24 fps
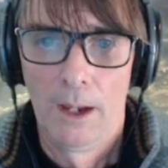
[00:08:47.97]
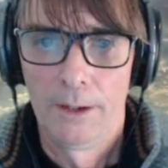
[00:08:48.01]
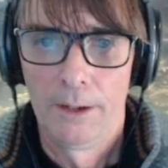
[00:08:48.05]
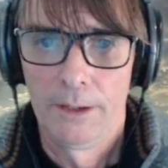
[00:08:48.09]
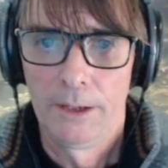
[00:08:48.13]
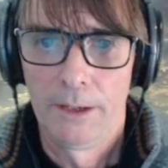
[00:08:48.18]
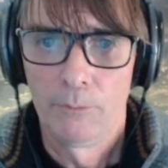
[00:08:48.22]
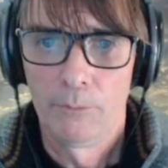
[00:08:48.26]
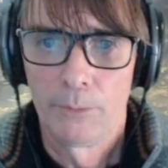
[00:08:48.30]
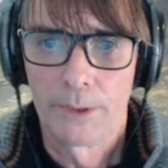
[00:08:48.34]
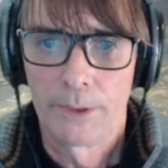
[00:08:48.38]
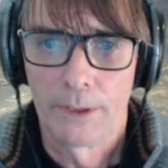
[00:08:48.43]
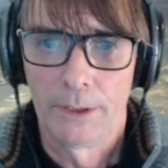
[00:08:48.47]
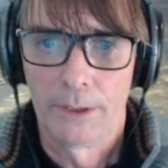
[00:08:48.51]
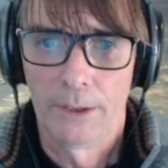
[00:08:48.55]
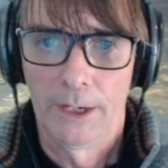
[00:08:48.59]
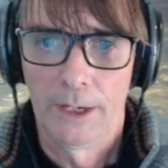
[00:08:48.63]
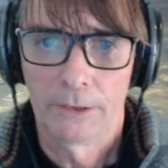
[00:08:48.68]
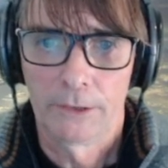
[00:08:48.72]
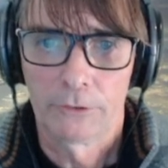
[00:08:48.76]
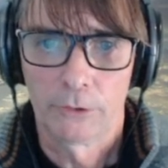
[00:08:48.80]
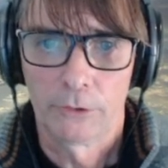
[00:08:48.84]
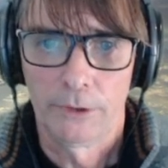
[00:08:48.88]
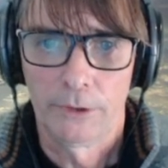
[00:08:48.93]
And then we can
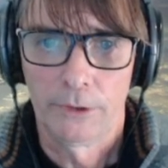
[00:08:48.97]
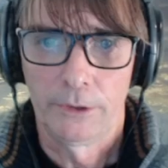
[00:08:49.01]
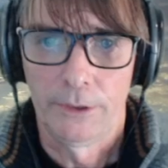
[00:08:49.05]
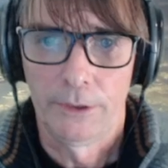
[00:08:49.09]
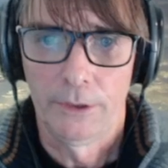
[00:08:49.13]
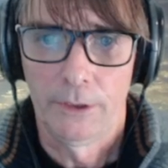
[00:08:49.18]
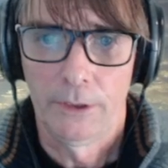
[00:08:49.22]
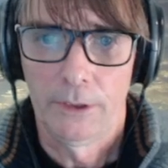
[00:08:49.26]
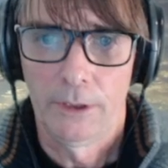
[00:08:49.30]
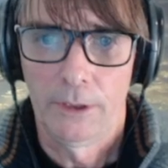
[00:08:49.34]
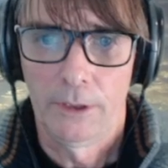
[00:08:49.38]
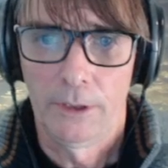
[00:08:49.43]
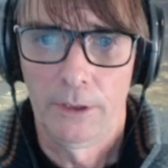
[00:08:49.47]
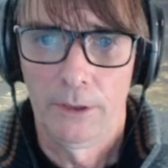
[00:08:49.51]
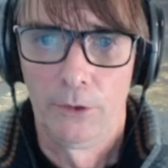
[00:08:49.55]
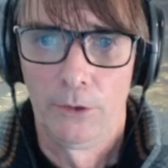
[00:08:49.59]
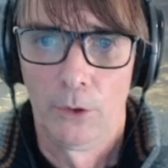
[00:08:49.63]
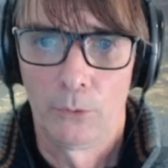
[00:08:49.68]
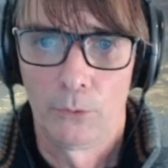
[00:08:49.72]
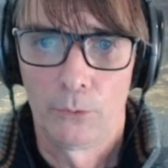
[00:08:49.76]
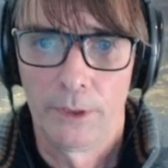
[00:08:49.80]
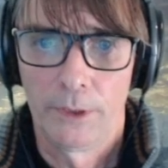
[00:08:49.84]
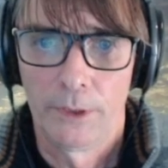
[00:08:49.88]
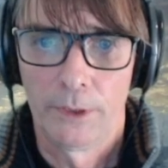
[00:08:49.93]
actually
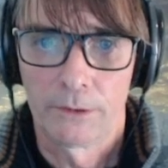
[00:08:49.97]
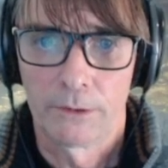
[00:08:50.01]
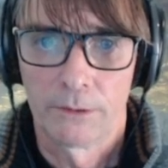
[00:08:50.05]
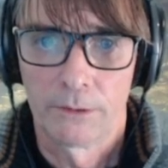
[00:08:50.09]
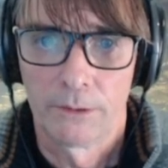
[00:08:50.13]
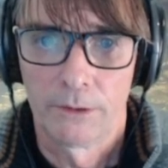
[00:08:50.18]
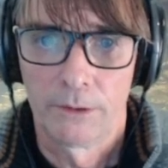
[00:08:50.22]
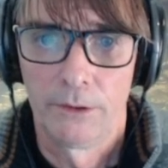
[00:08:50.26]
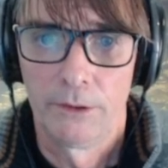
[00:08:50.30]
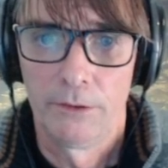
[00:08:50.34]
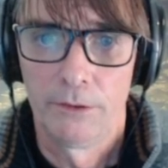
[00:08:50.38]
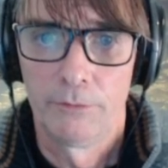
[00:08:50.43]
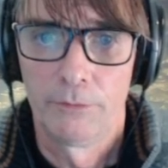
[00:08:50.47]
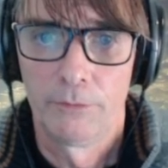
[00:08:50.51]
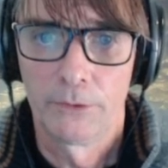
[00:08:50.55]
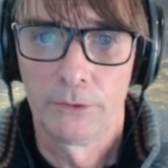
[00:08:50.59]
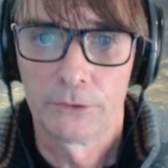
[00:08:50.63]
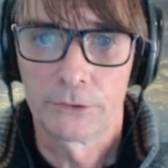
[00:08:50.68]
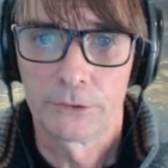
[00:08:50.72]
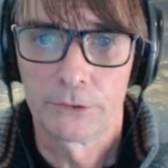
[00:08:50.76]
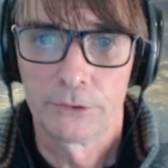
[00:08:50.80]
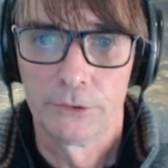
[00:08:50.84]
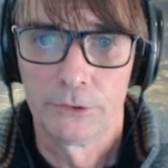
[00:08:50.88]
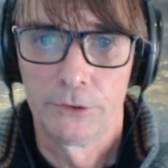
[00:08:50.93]
know that the
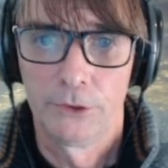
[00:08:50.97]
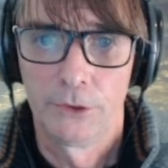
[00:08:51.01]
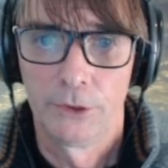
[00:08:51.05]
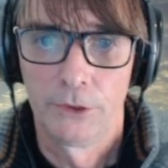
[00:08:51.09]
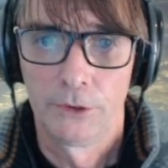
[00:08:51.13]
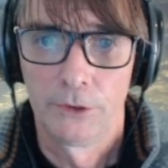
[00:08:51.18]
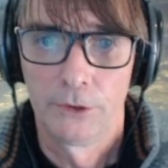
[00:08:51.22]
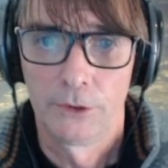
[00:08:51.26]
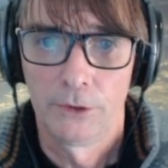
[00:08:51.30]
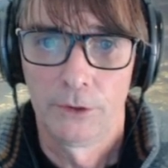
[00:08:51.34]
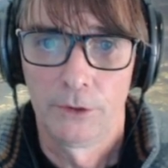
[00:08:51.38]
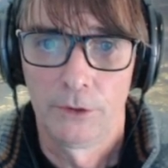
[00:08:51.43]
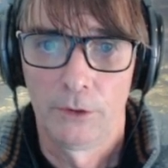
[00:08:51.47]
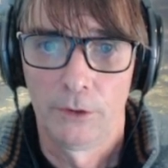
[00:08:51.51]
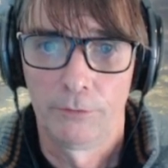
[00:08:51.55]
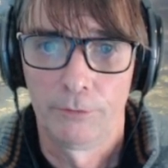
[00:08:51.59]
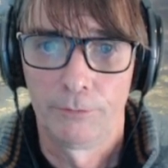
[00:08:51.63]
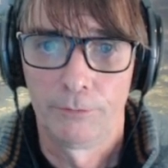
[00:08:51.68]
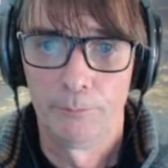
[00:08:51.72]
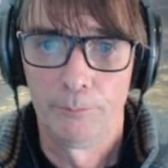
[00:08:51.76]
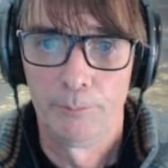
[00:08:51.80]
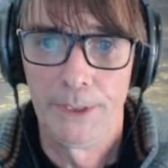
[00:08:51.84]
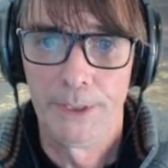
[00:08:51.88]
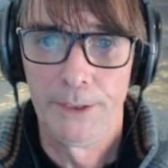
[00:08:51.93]
inversion
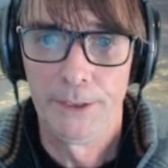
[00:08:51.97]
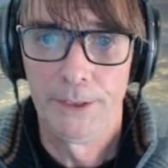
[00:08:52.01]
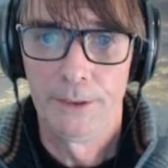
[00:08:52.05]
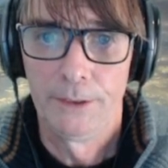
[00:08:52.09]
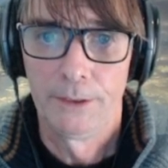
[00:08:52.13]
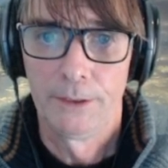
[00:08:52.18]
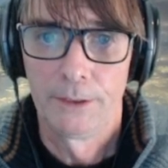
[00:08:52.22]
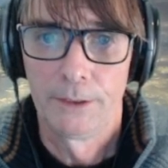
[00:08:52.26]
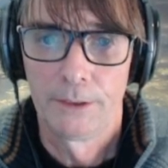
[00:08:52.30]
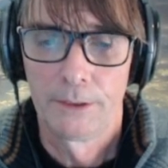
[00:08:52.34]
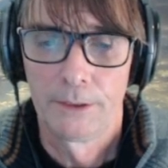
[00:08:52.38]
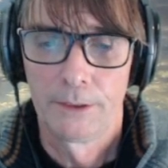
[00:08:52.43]
of B,